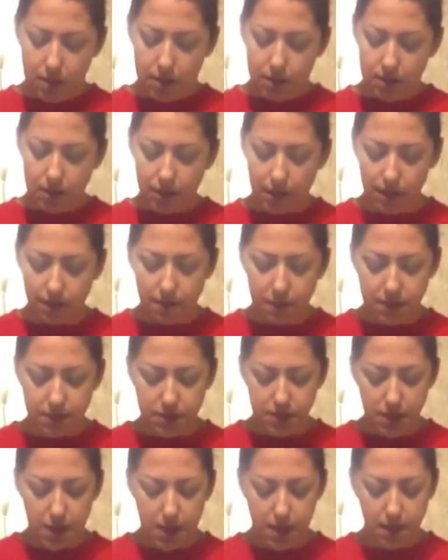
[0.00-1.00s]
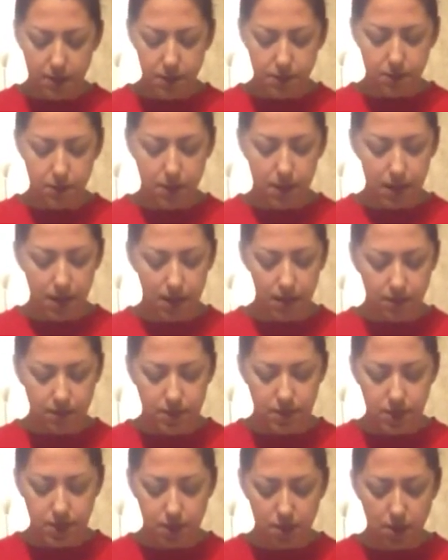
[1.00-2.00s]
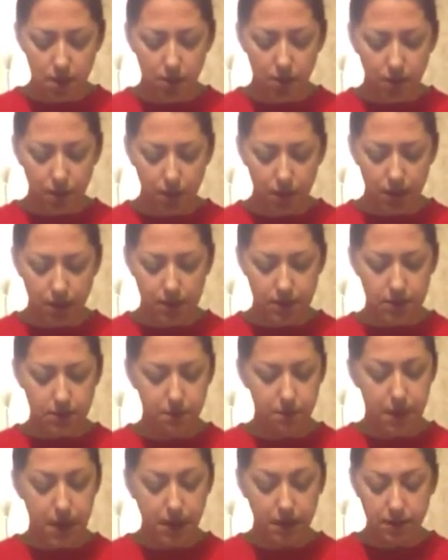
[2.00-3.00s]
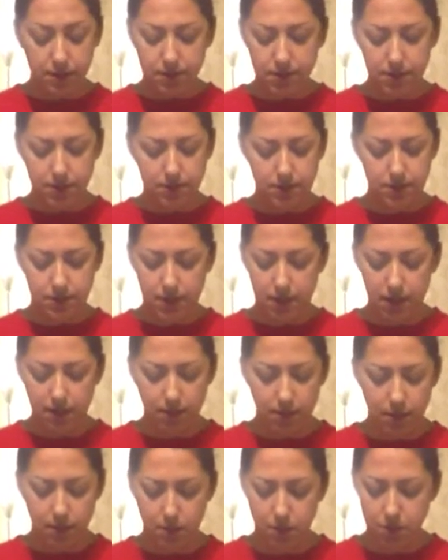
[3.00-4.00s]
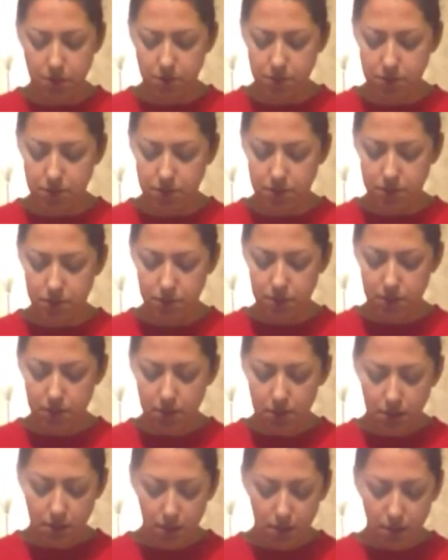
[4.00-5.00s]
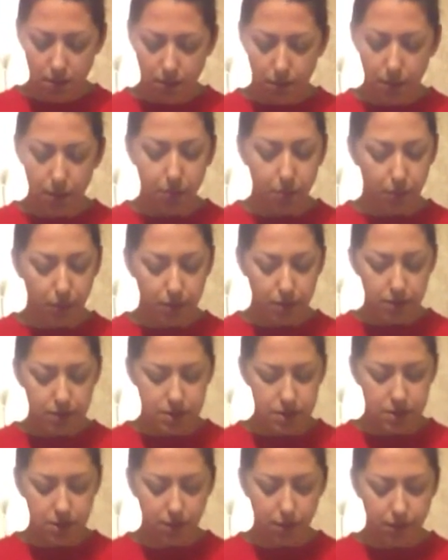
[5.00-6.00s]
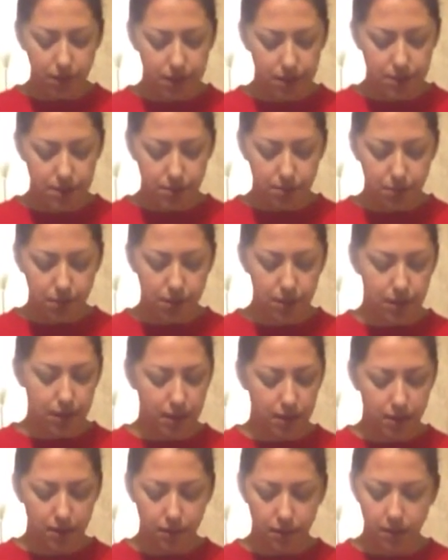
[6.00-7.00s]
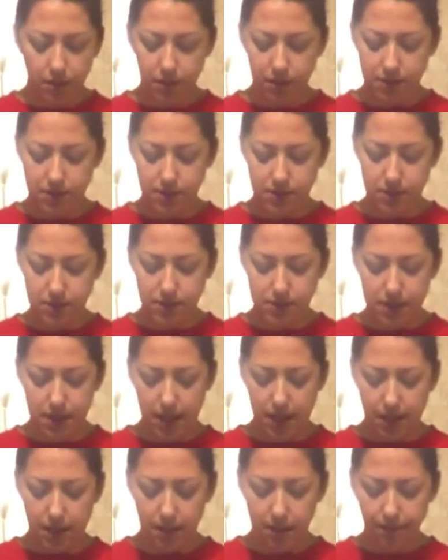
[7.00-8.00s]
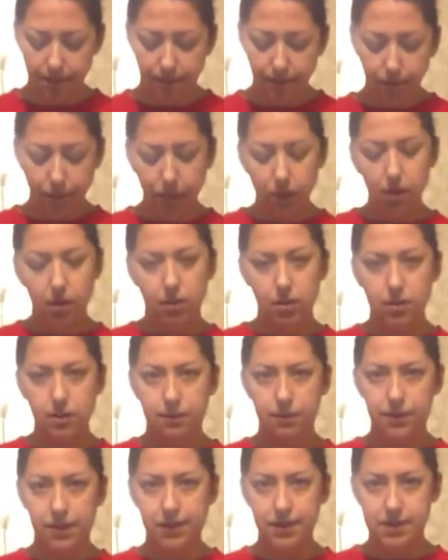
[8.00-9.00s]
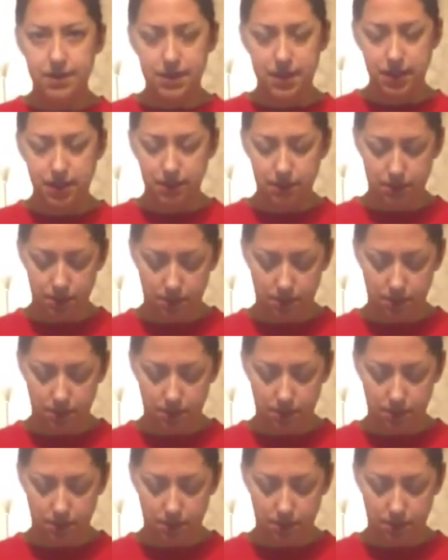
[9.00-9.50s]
There have been times when I have seen y'all work as a balancing skill almost. When one disagrees with the other one has to say, you fix it.